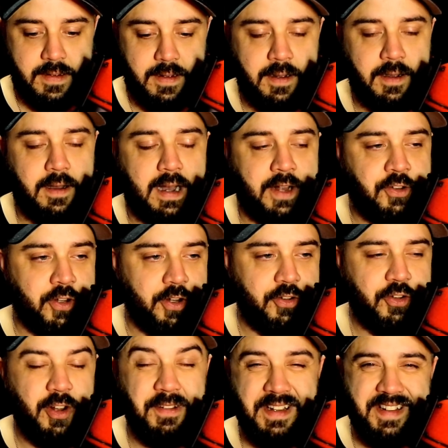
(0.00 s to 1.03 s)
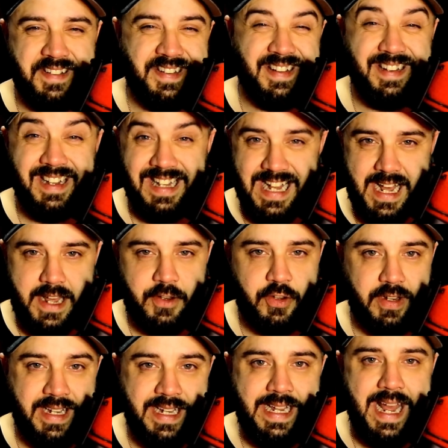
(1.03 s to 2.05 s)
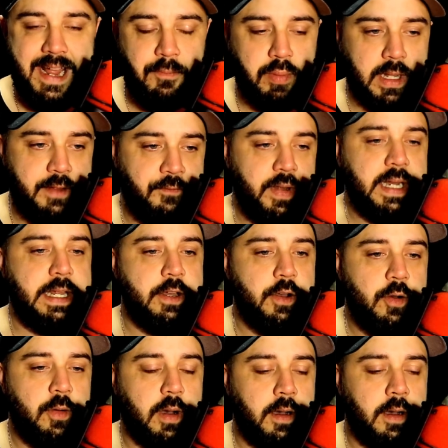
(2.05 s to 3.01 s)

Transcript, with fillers: Uh, I touched on this in the last gameplay video.